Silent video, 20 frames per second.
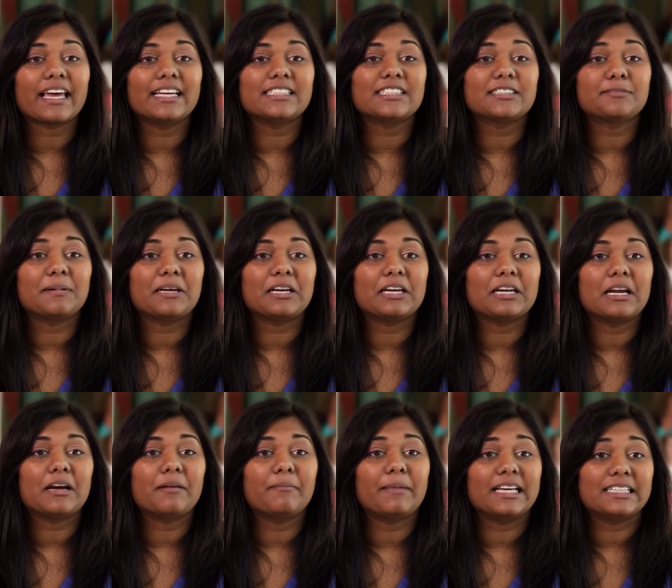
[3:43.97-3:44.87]
It's
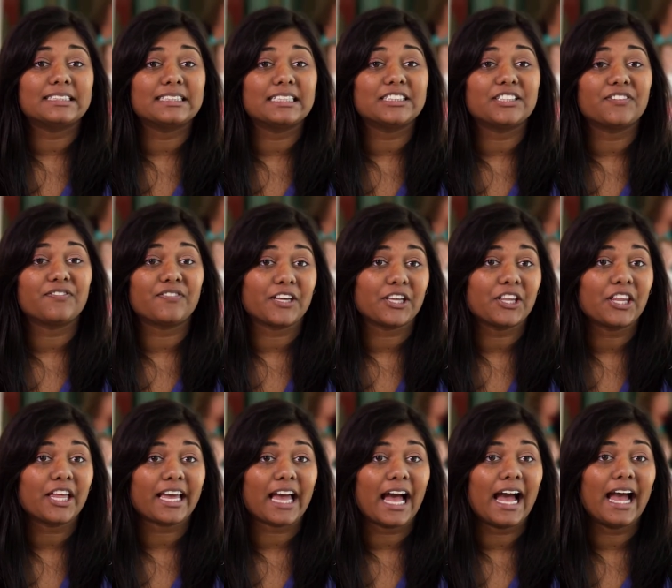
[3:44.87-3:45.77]
been amazing to feel
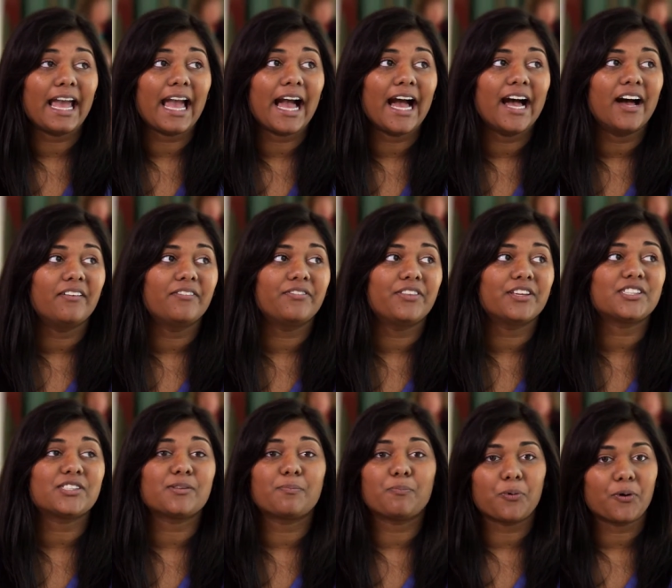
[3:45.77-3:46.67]
like I have the
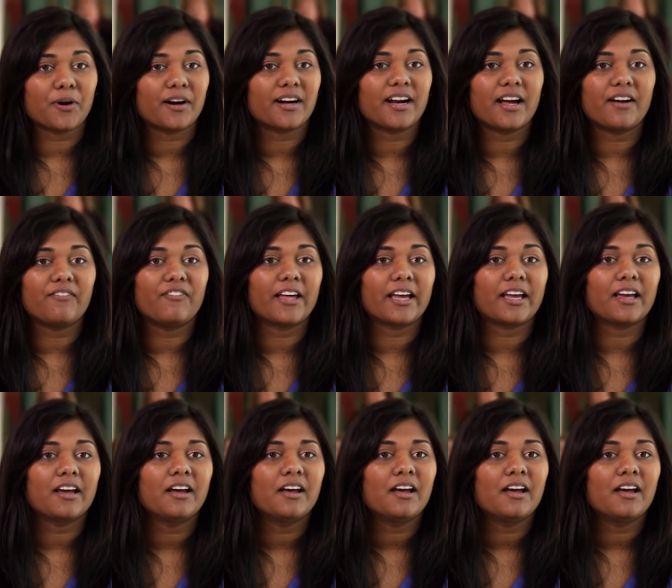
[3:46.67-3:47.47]
support of like